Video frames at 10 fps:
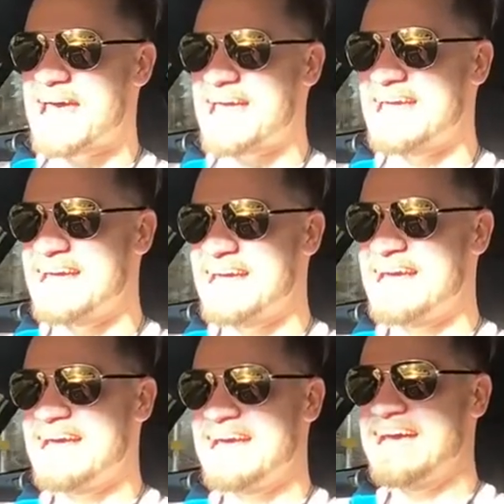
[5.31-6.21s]
day.
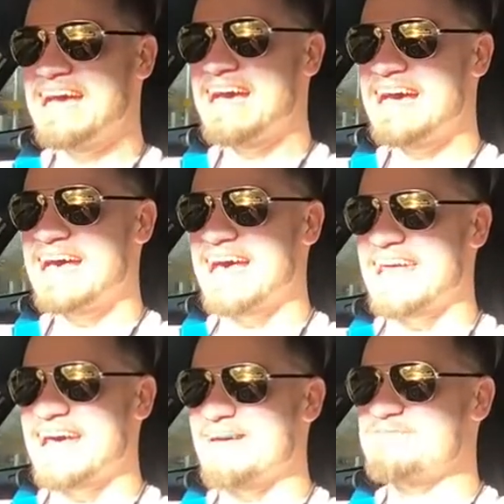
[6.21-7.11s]

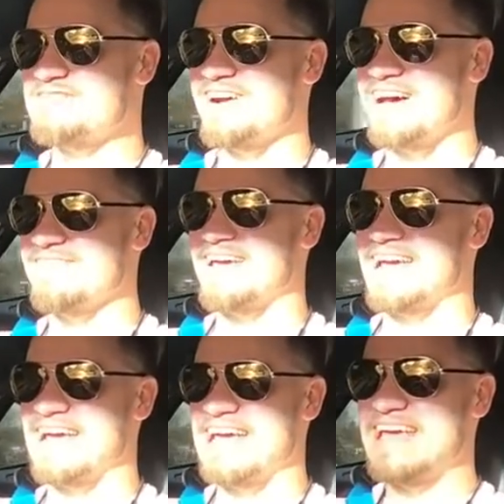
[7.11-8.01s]
And I'm
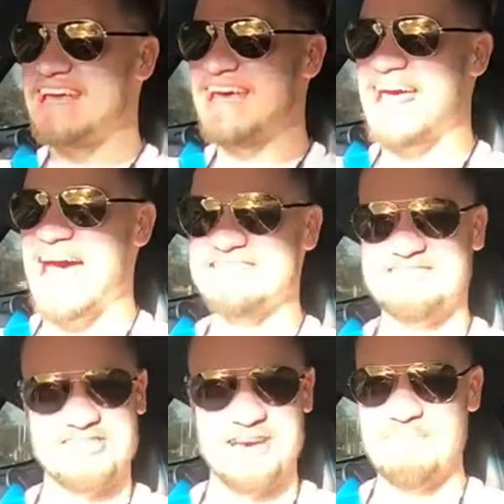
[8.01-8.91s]
driving an
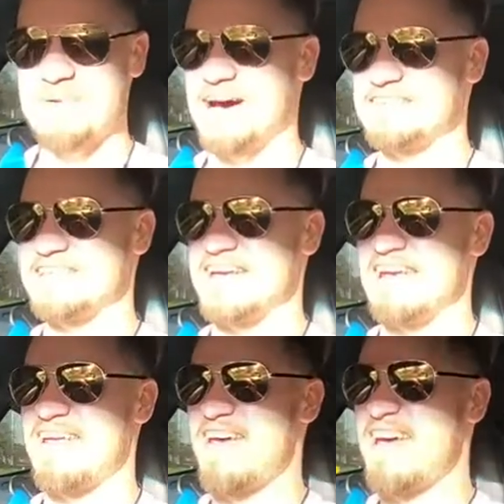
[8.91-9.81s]
Aston
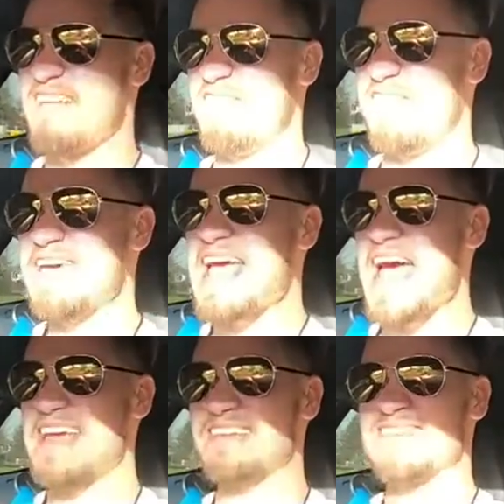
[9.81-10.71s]
Martin
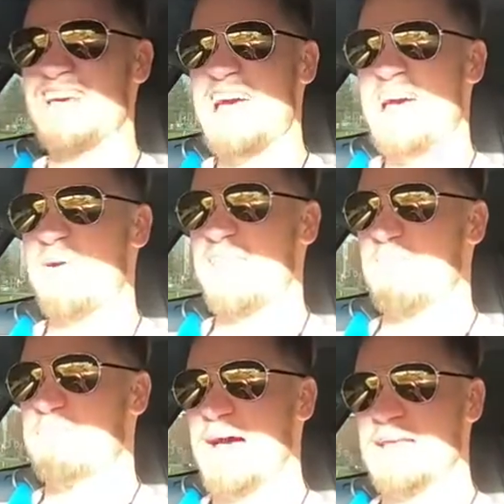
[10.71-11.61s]
V8 with
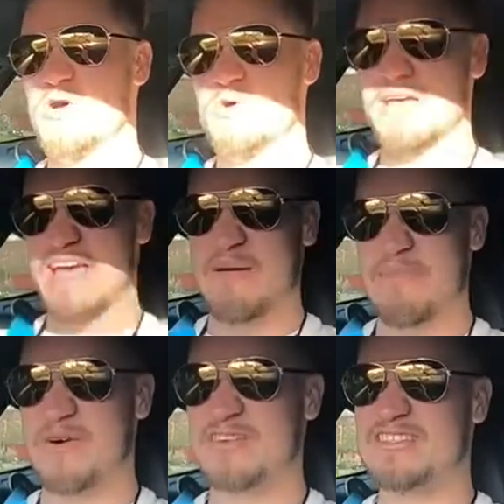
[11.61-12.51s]
a manual
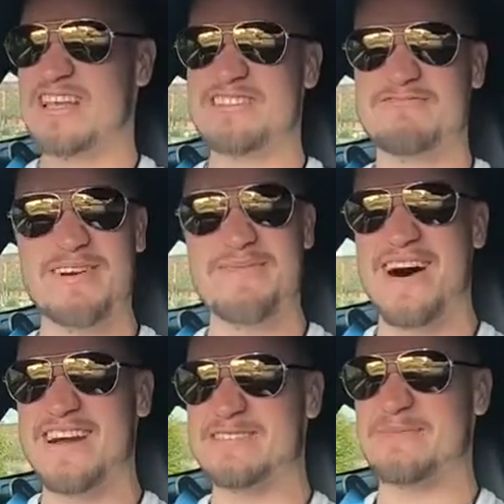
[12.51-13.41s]
gearbox. This
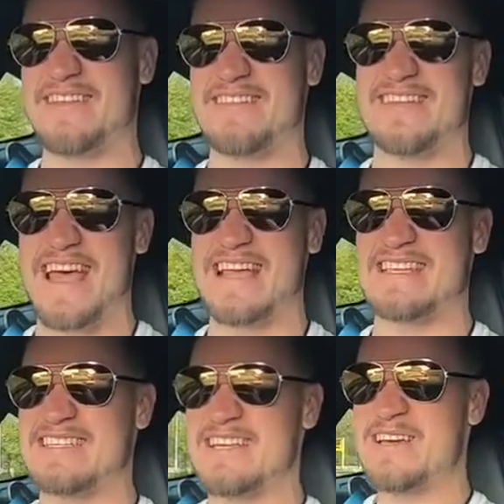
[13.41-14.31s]
reminds me of the
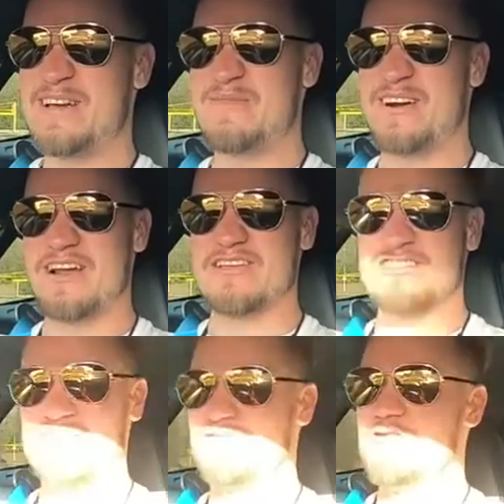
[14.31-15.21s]
days where I
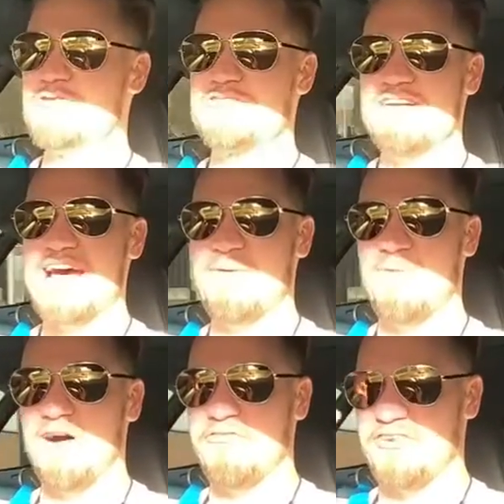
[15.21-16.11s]
used to cruise
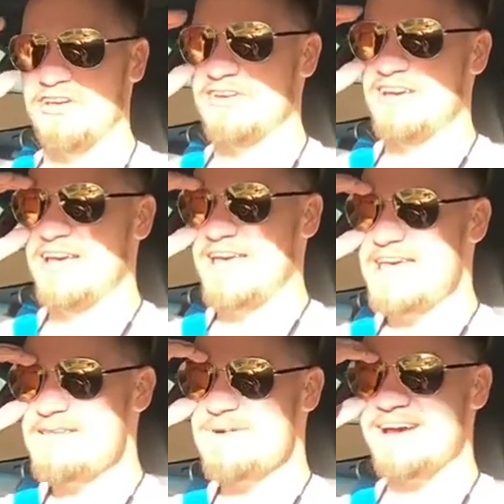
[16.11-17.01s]
around Watford
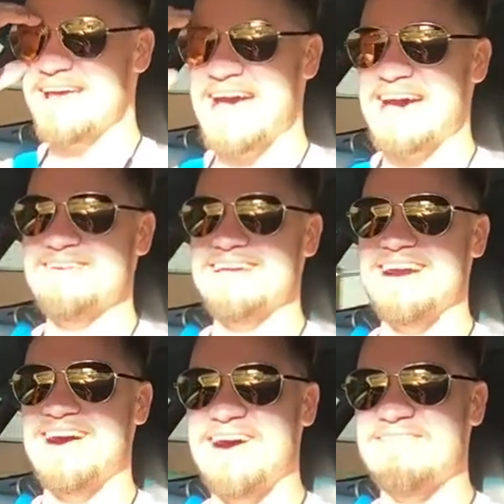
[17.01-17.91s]
in my
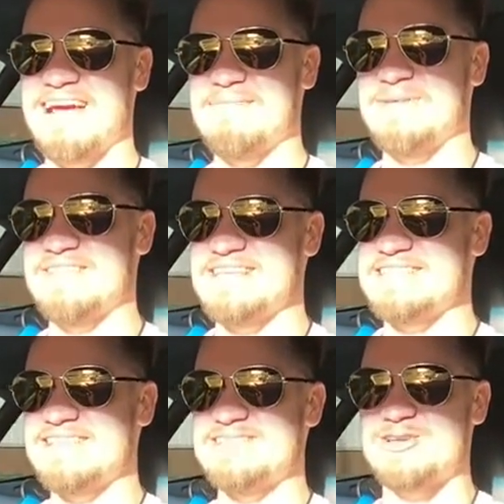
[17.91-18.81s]
Audi R8, but
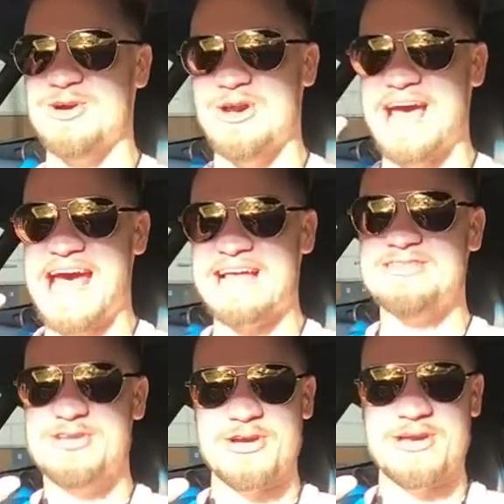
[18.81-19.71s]
this has got
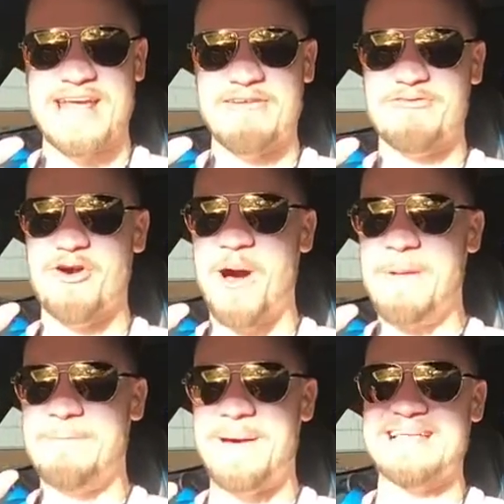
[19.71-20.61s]
as good, if
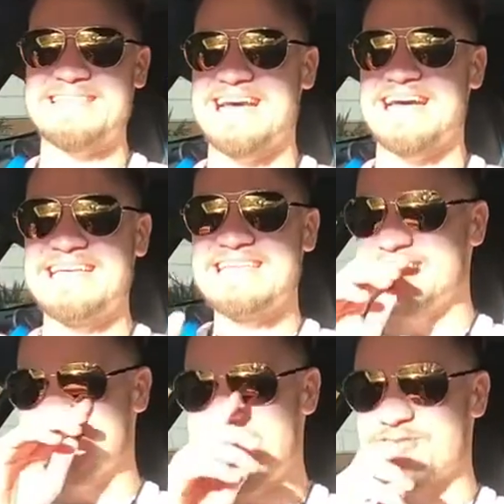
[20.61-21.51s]
not a better,
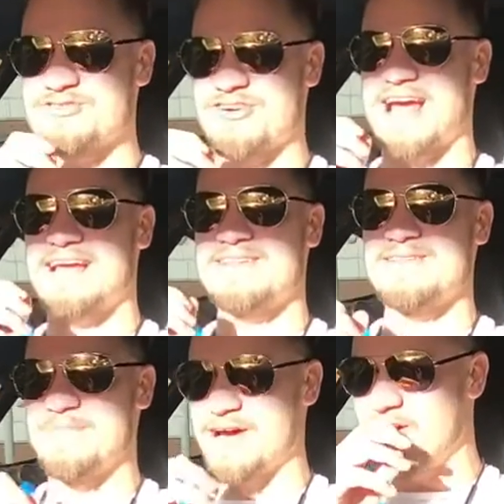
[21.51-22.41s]
soundtrack
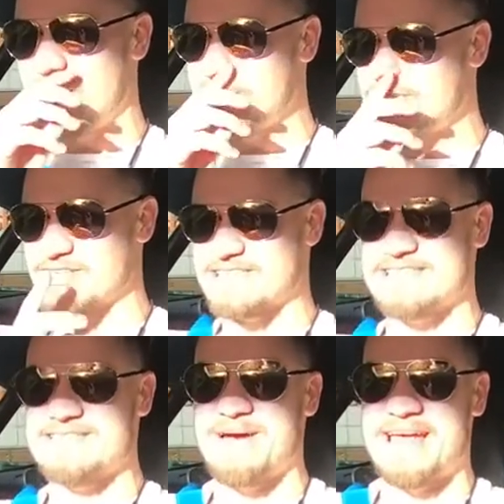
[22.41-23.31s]
than my Armytrix
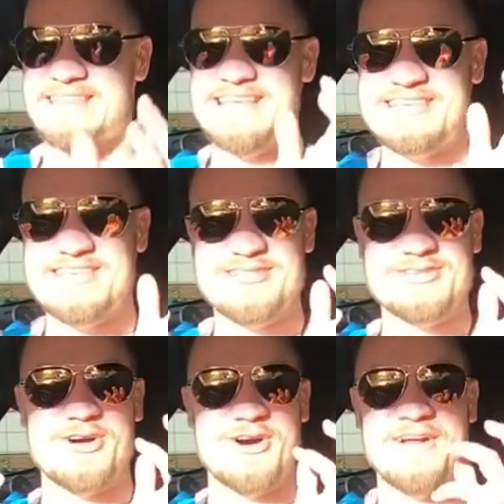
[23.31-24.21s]
system had. This
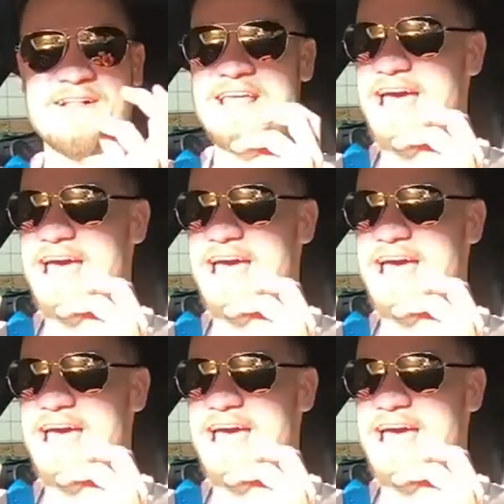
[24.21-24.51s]
has got